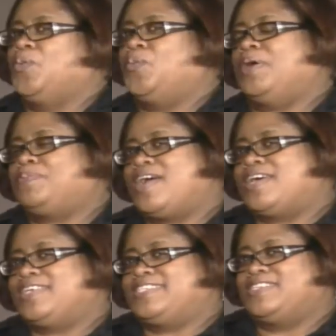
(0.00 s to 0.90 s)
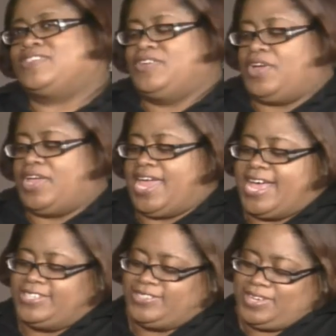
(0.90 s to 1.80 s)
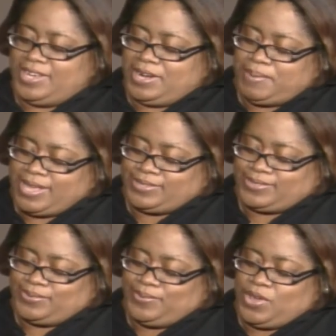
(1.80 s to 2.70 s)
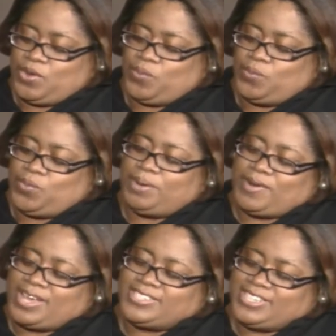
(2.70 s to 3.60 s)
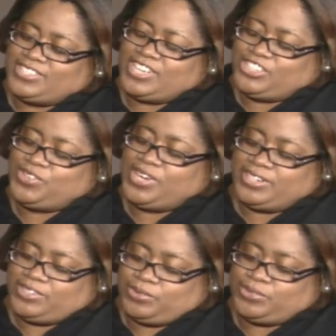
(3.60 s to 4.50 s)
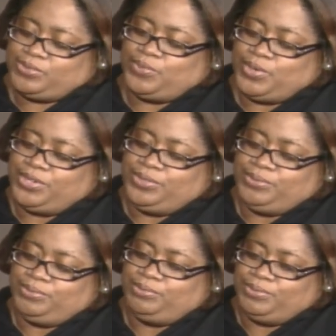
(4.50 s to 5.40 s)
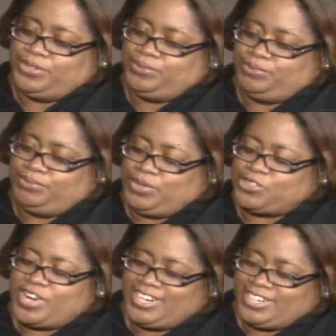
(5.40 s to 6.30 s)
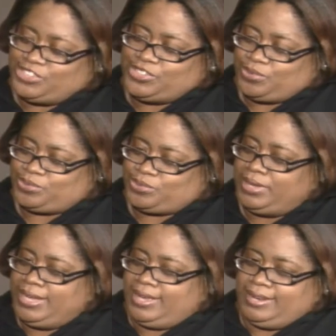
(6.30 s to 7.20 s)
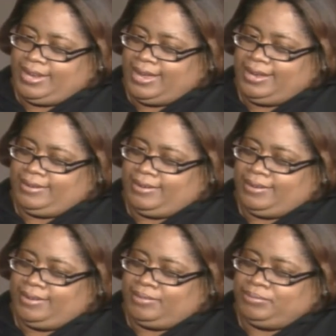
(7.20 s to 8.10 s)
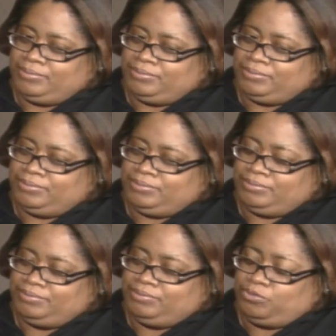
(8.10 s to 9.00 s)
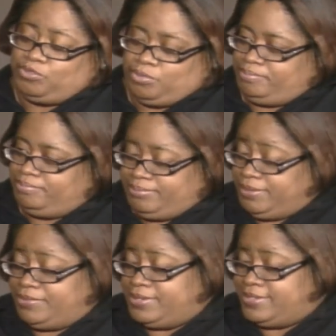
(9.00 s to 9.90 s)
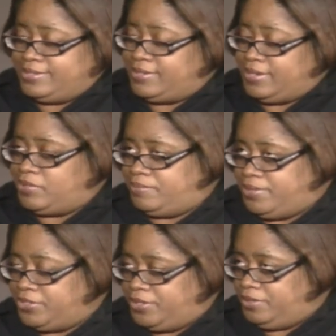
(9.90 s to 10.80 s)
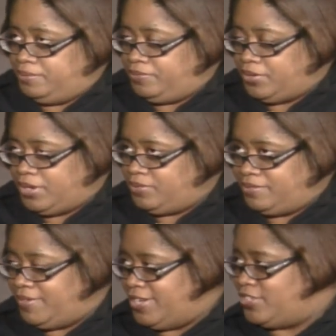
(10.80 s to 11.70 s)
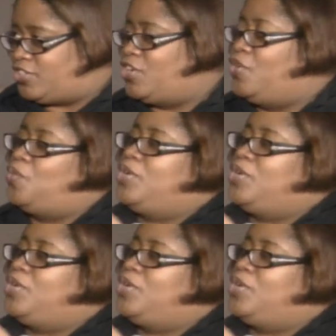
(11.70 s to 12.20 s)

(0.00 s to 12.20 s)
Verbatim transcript: What process, you as an apostle, mm-hmm. what process that you had to go to where you, where you, what training did you go through? Like, um, me, for instance, I was a missionary before I was evangelist.